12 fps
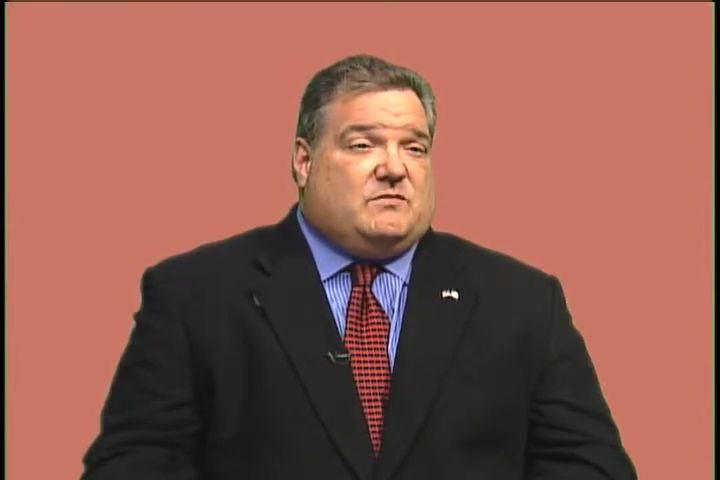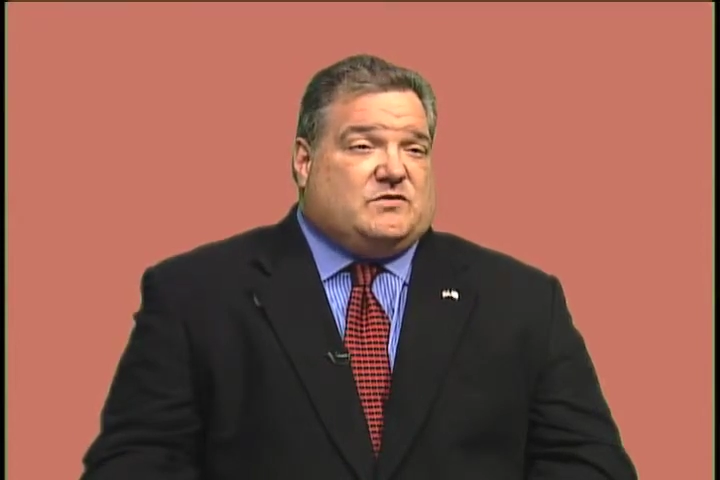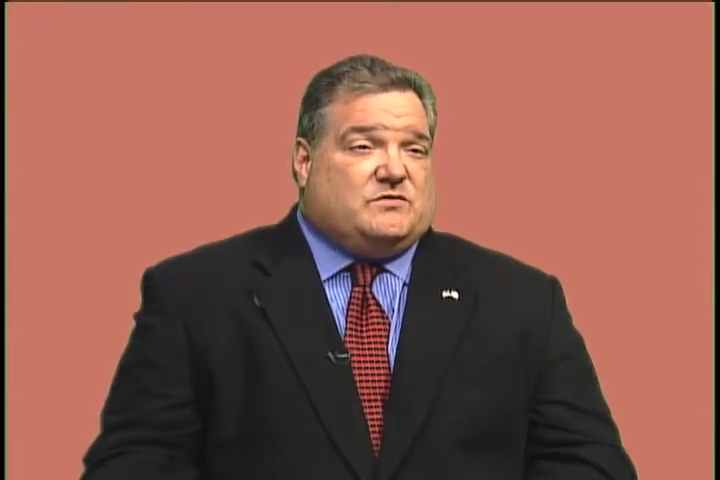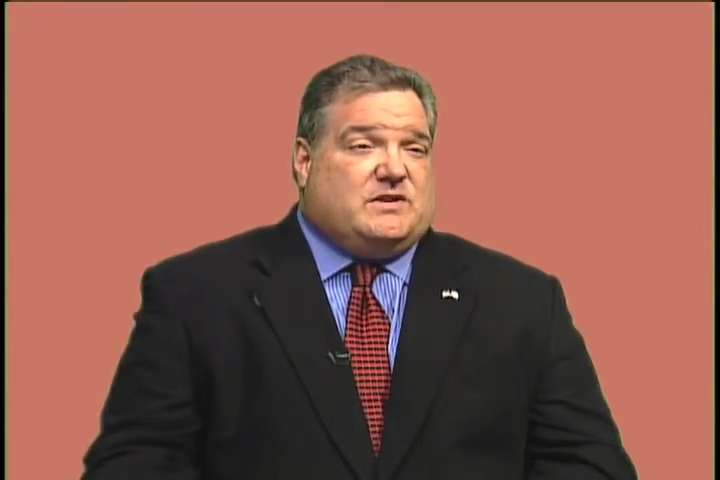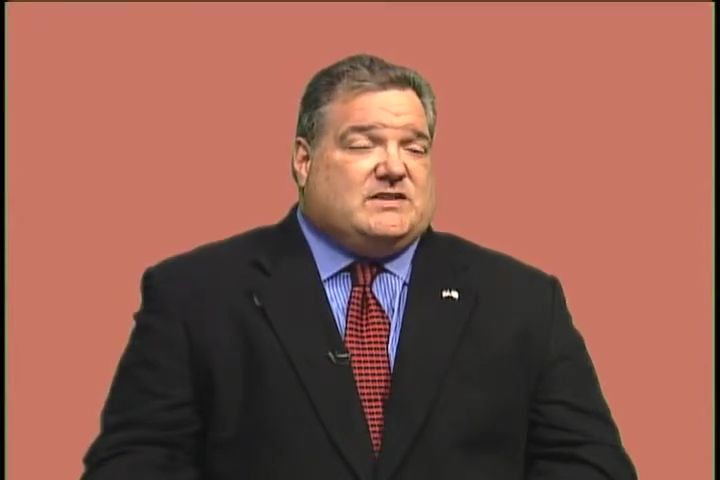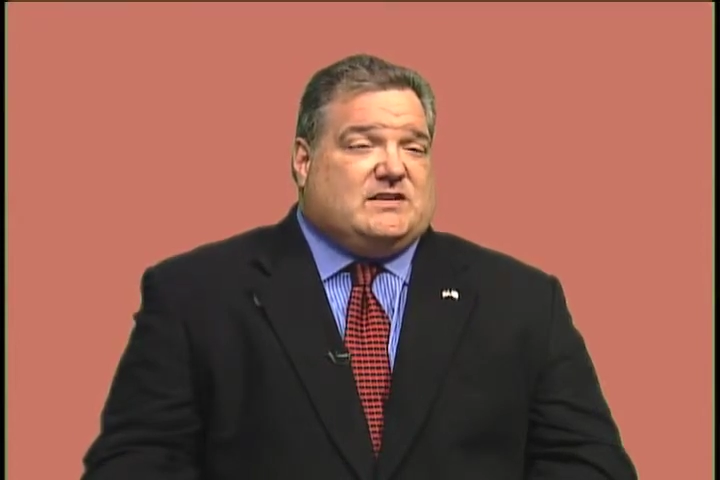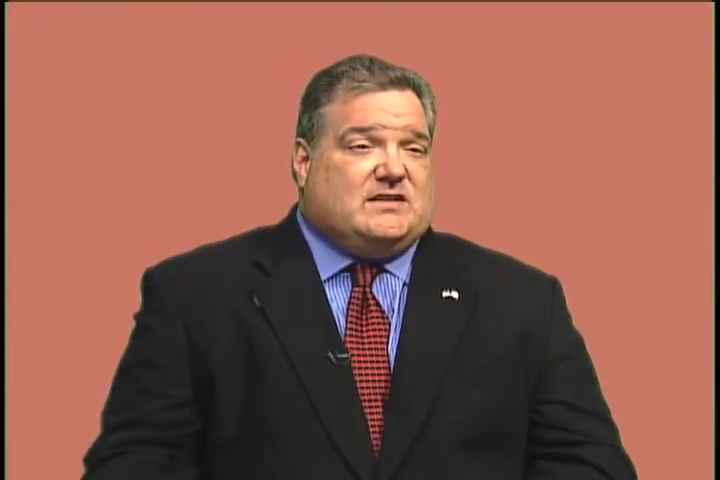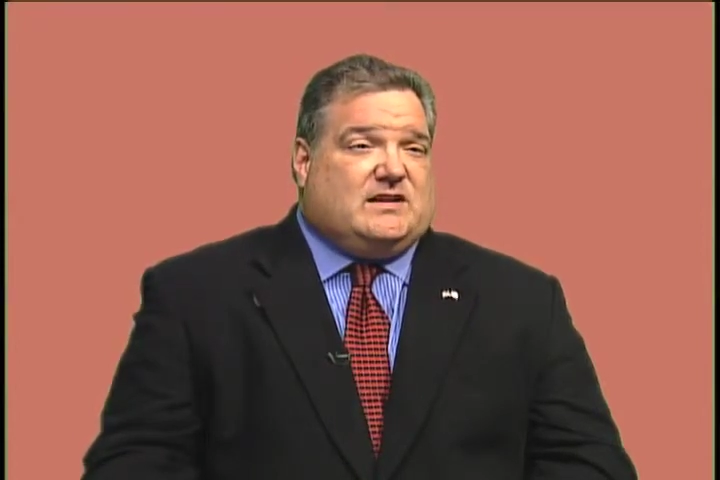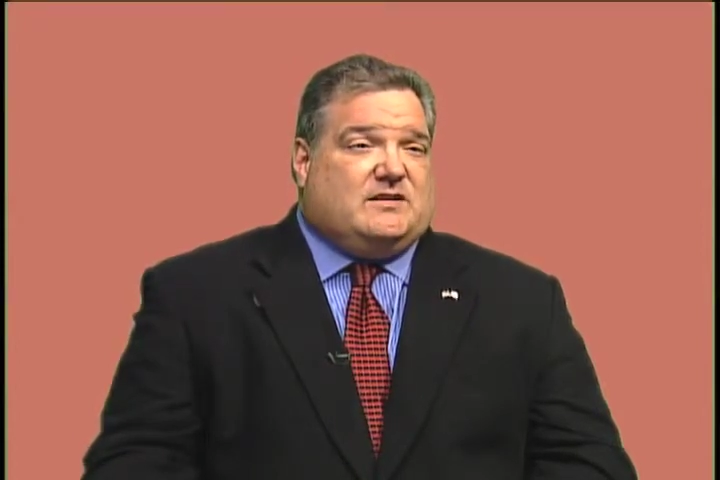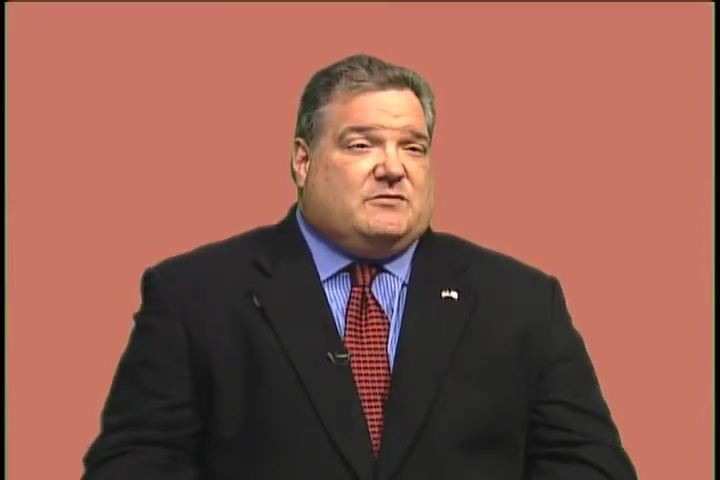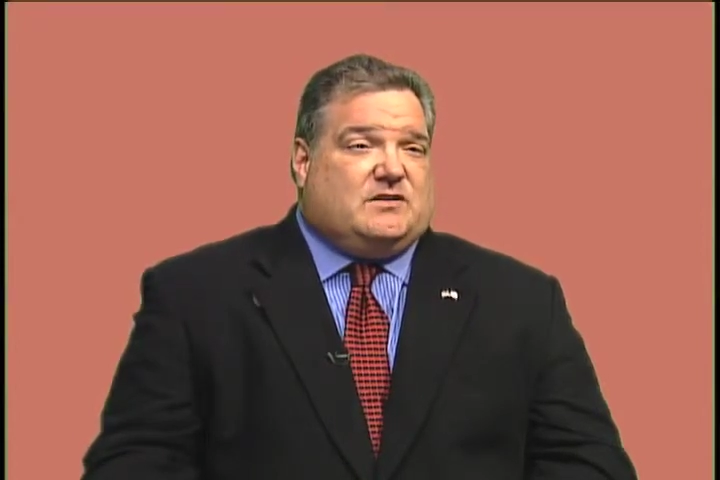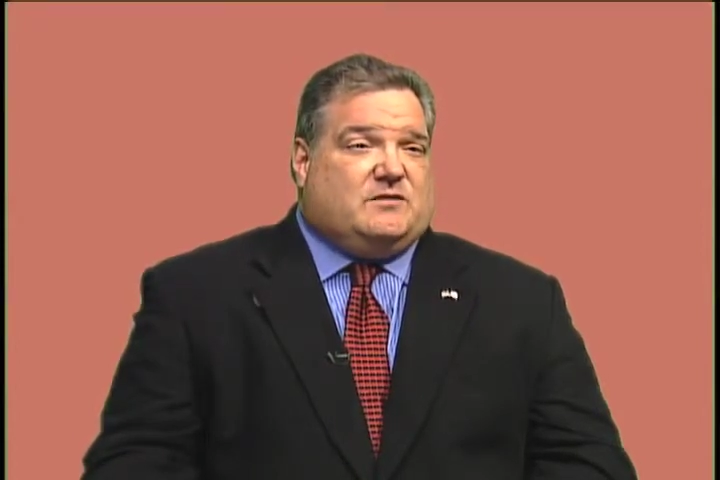most
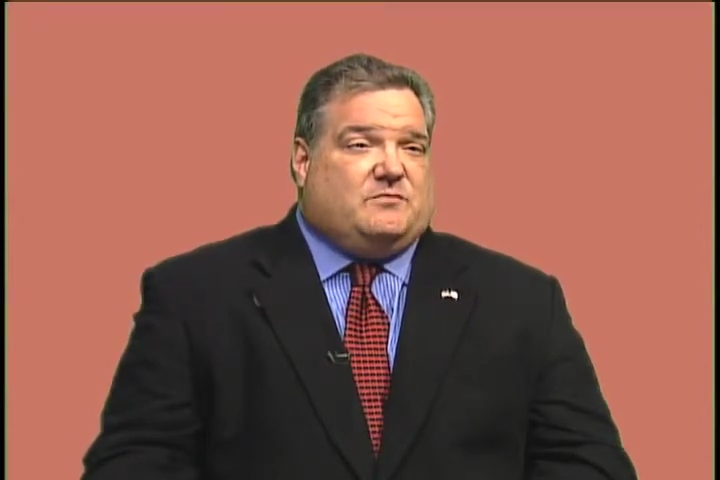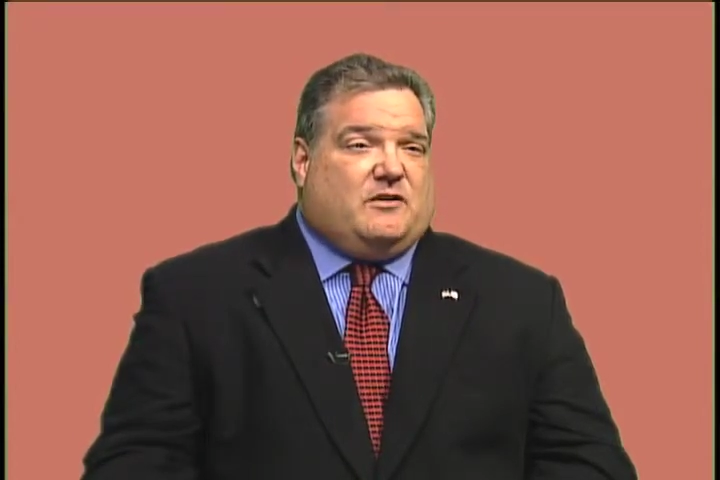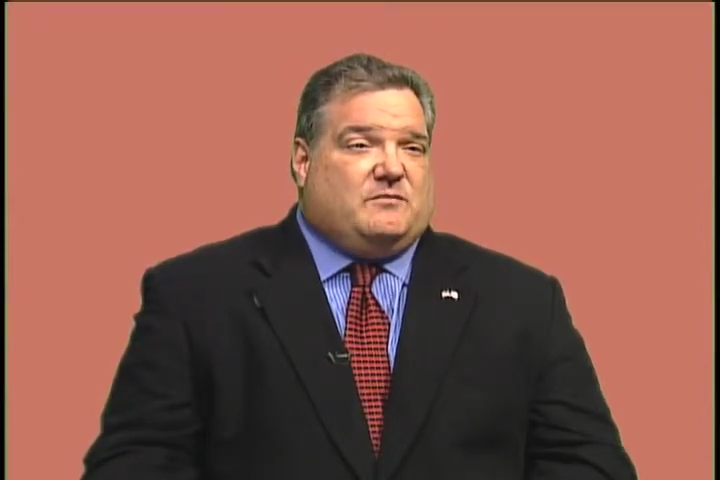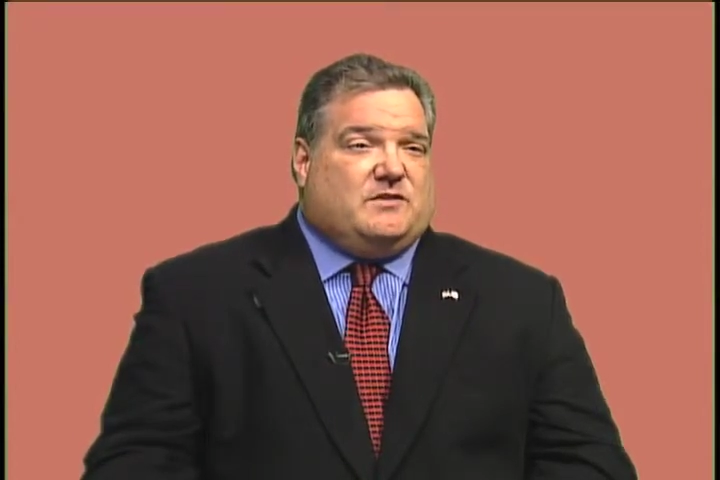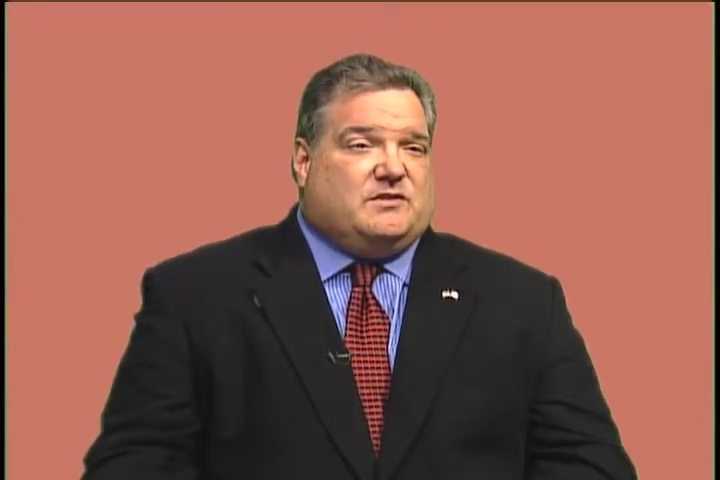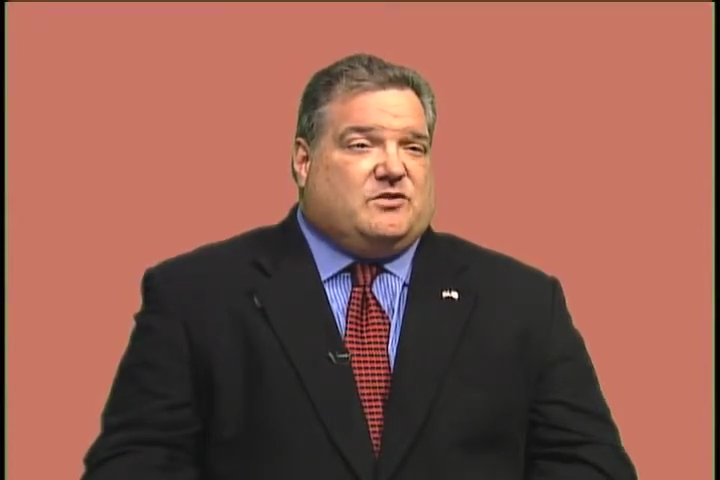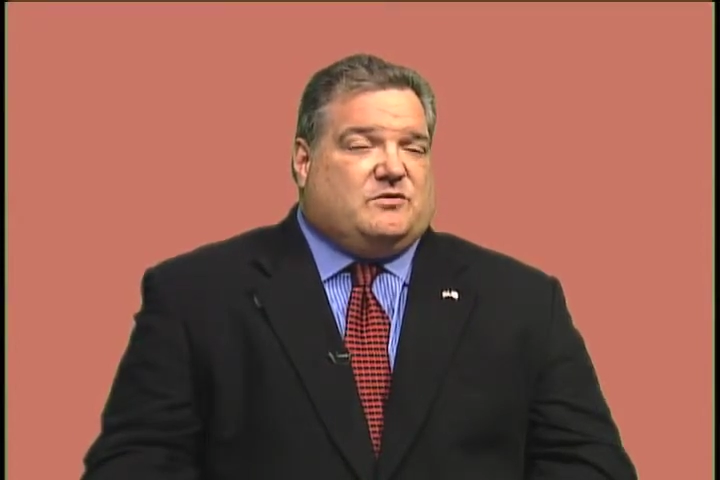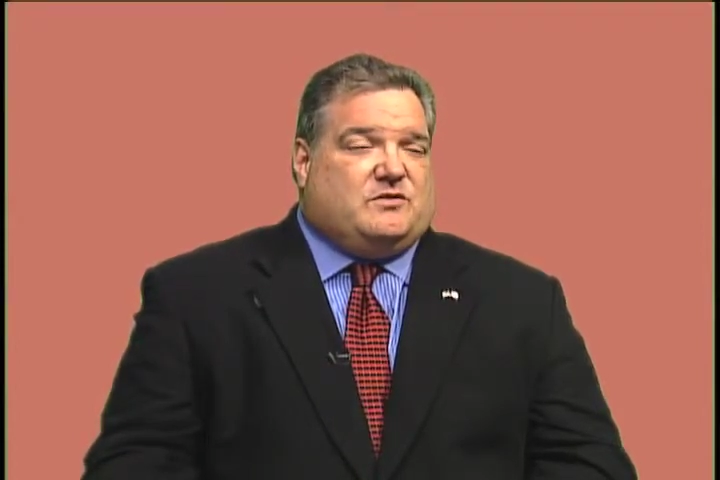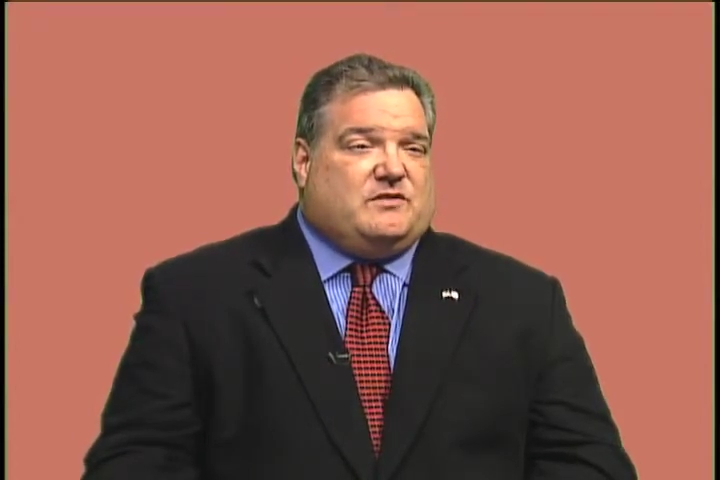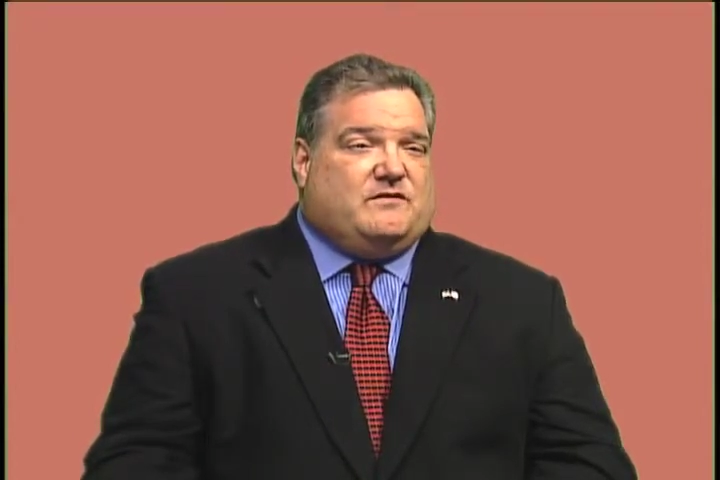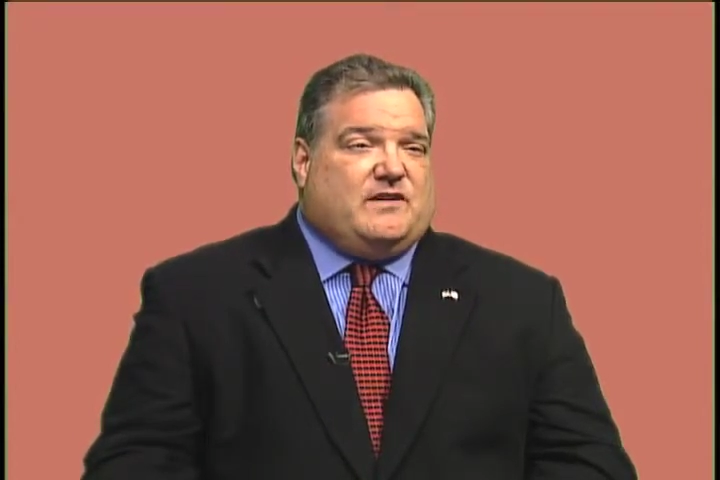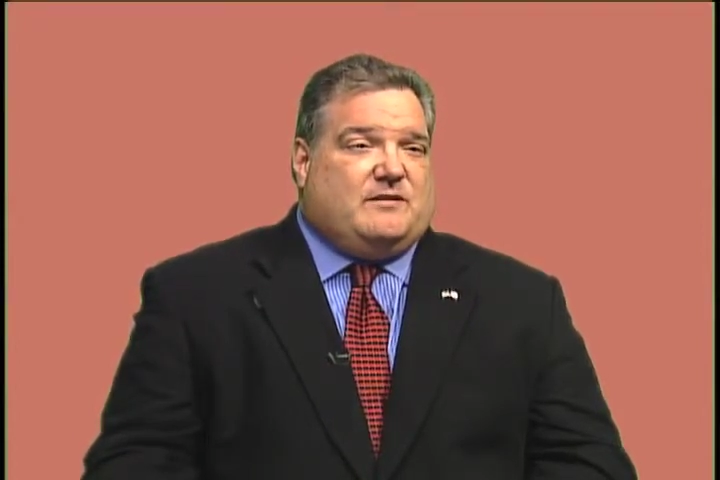recently, with the Department of
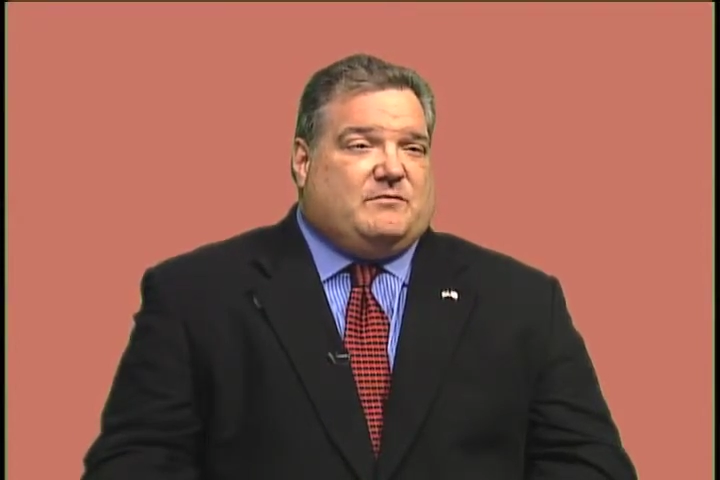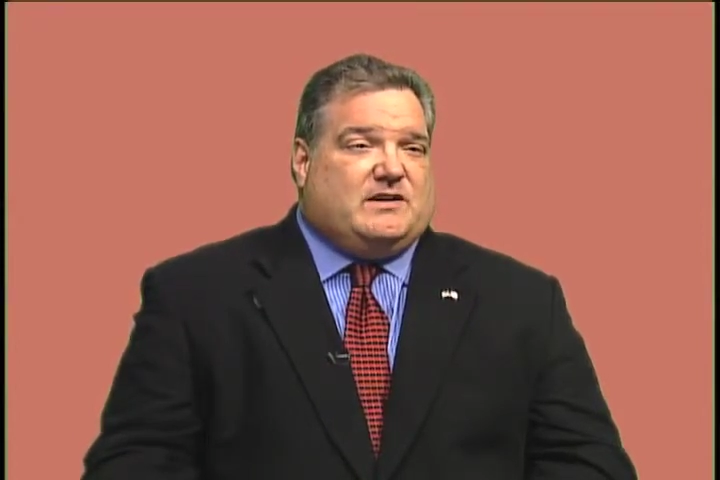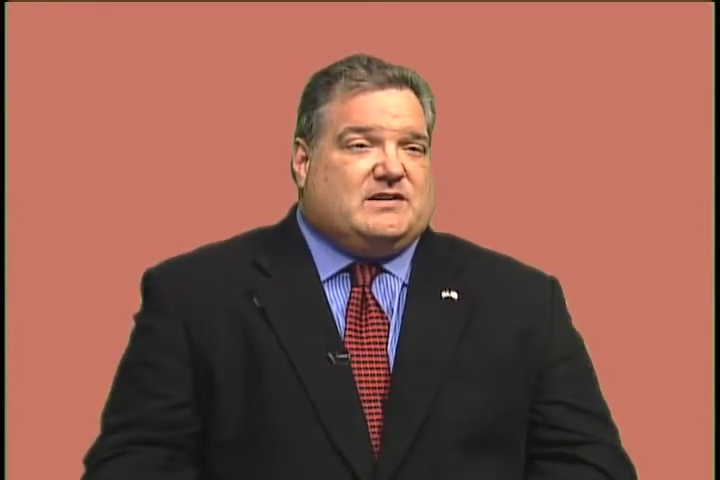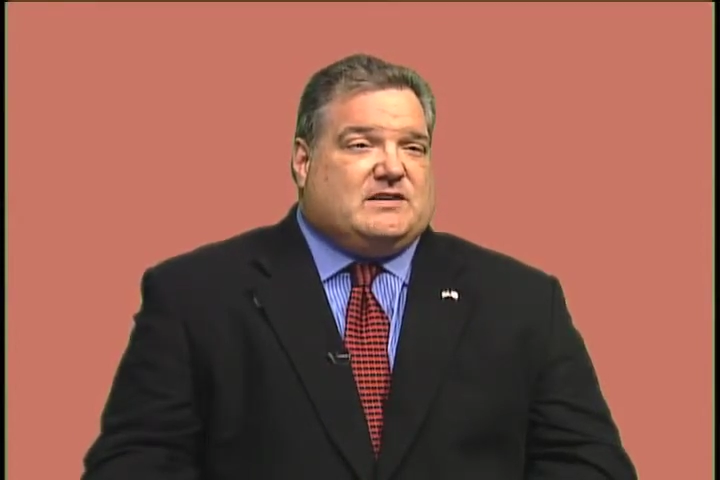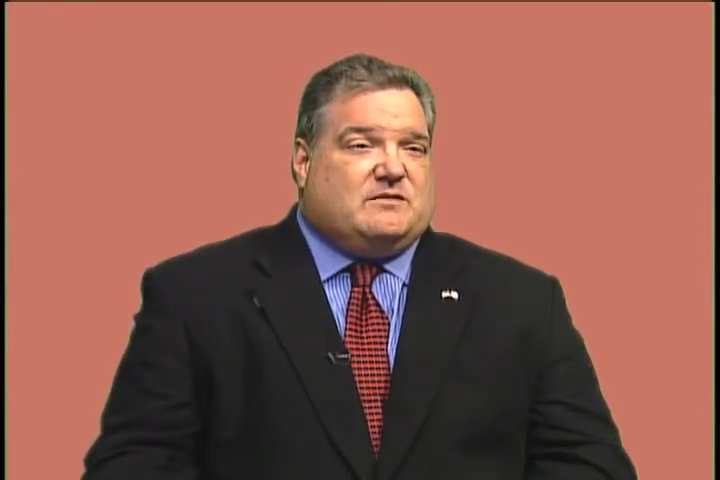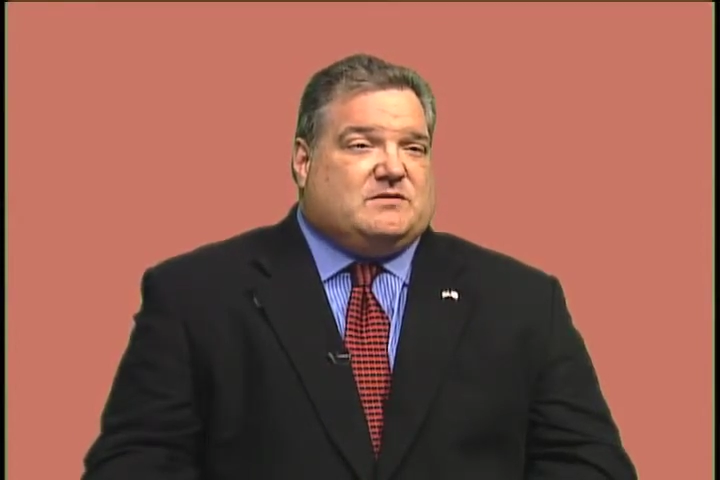Children and Families.